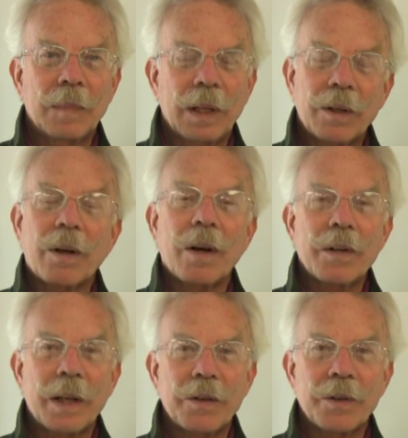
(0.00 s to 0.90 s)
And there are
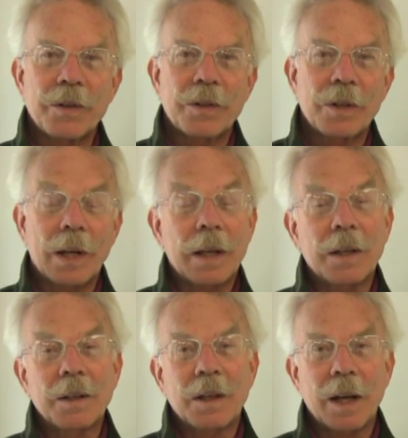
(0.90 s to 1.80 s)
dangers, like
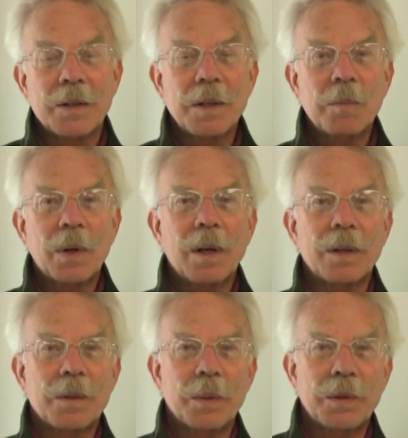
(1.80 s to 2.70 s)
in casting
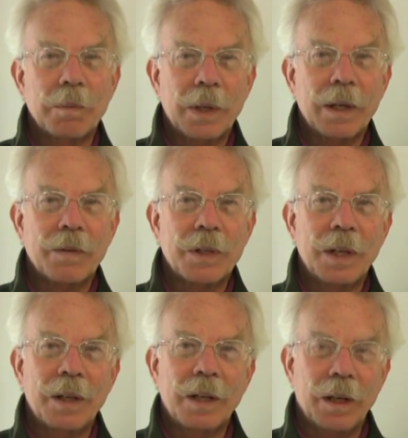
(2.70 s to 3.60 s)
bronze, which you might have
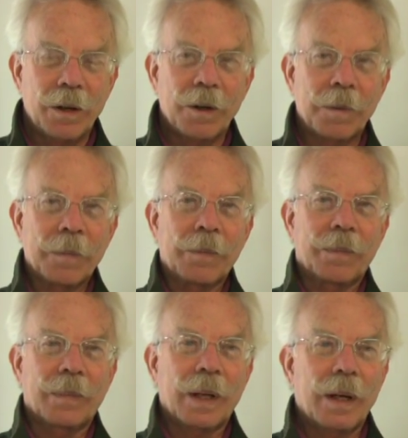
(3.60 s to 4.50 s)
seen here.
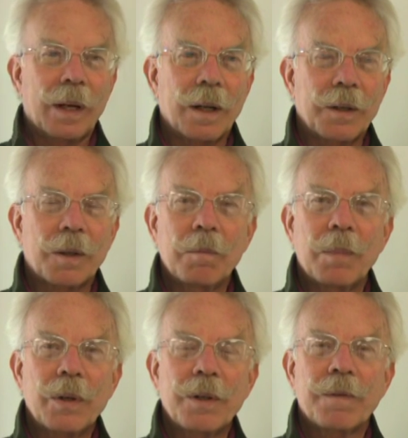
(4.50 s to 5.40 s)
You can
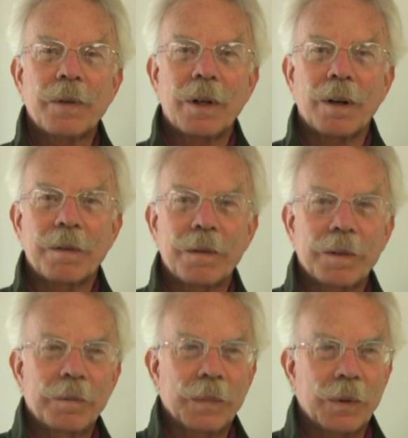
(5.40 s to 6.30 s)
burn your foot off
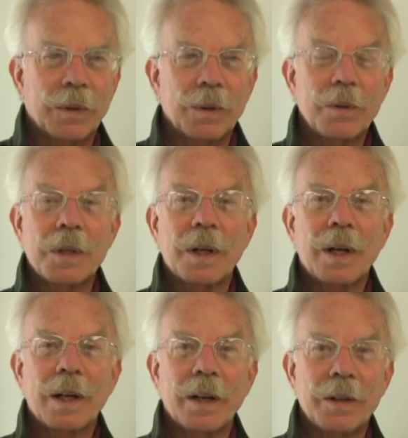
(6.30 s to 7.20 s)
or lose an
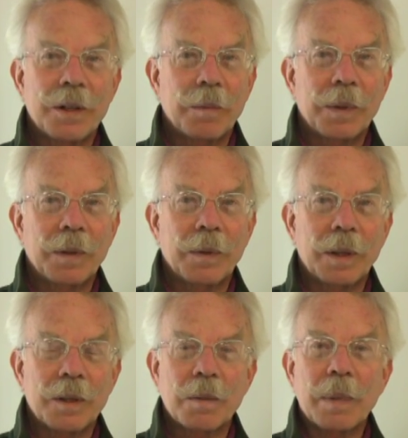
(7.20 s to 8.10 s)
eye or something with
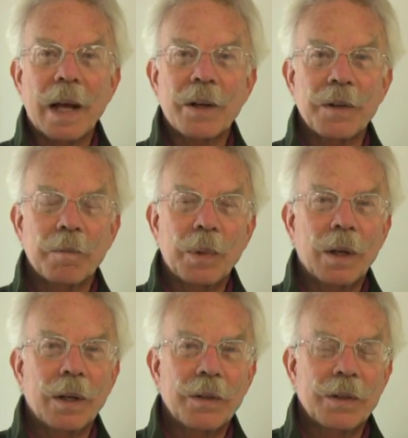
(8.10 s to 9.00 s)
a splash of
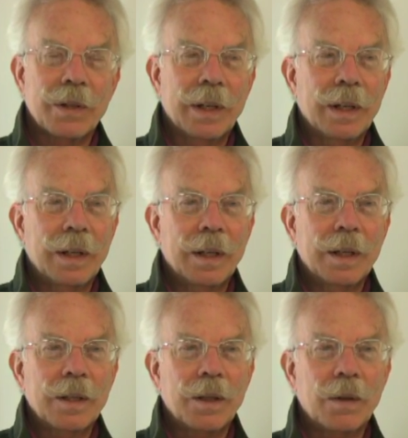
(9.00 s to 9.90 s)
bronze.
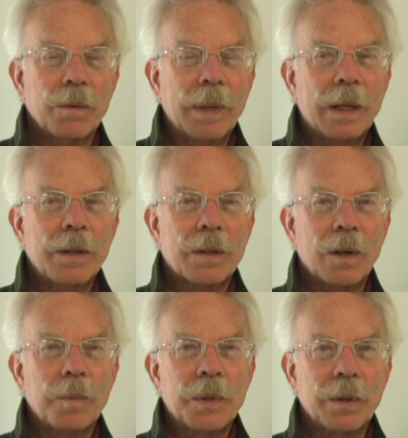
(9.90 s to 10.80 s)
So making
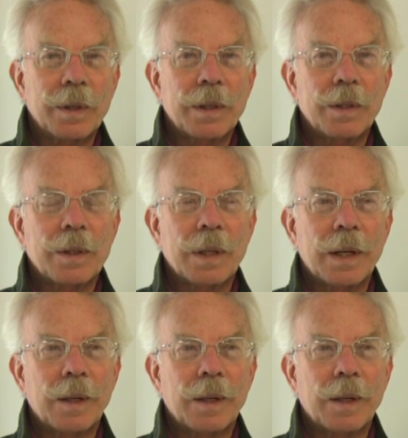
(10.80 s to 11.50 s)
sculpture is